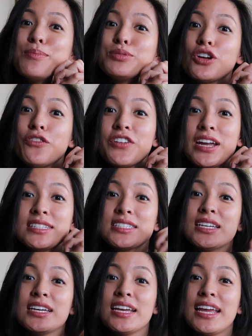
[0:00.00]
Don't forget
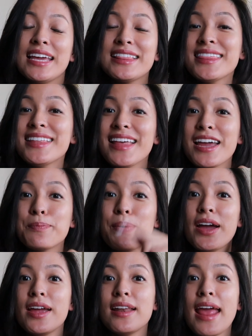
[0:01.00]
to hit the like
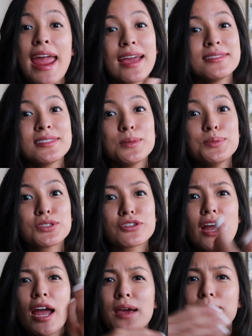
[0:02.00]
button and
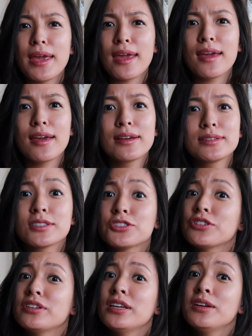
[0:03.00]
subscribe, and since
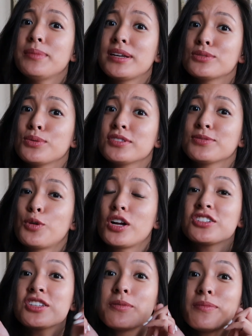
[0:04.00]
you're already here, might as well
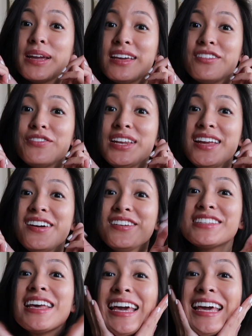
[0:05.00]
watch some of my other
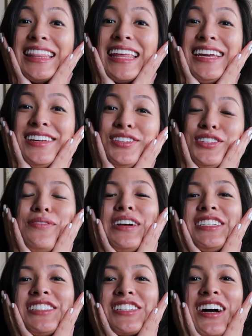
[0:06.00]
videos. Thank you so
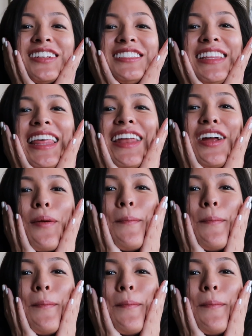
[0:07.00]
much. Talk to you later.